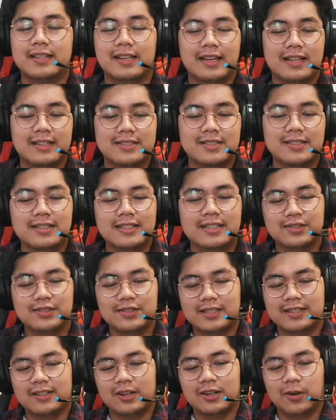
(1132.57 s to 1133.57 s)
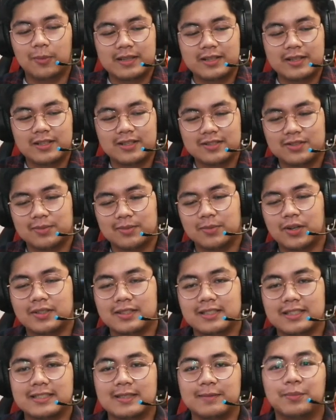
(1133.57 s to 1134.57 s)
It's alright to hear opinions from all
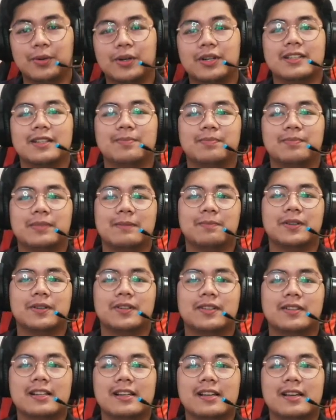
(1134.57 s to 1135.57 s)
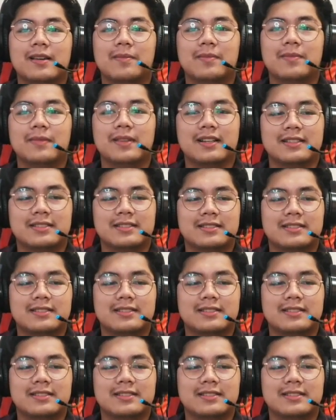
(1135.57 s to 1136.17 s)
these important people because